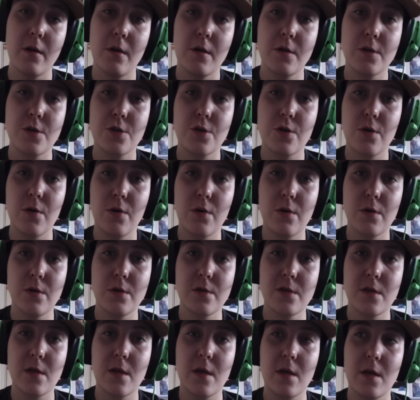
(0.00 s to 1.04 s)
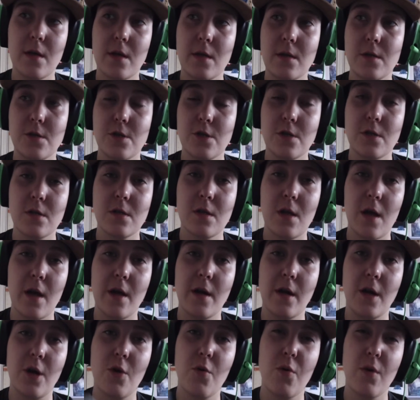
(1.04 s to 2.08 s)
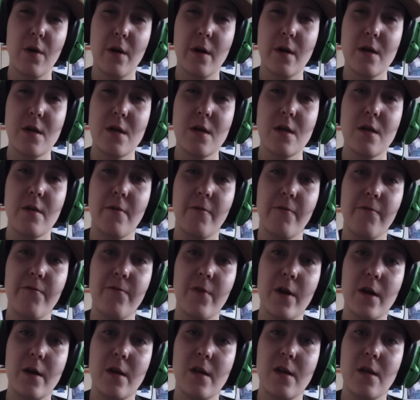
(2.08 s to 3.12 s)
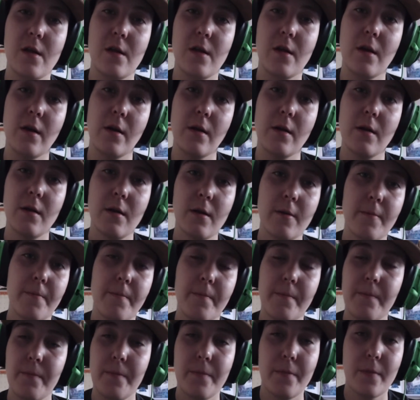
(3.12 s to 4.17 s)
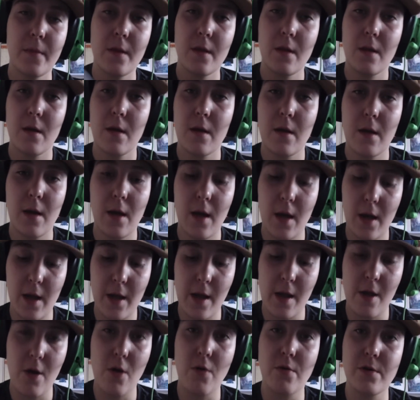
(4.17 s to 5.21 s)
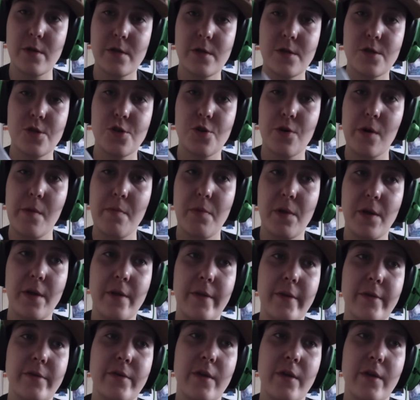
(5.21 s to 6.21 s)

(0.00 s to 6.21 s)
controls and just kind of quirky and funny, and I always enjoy playing this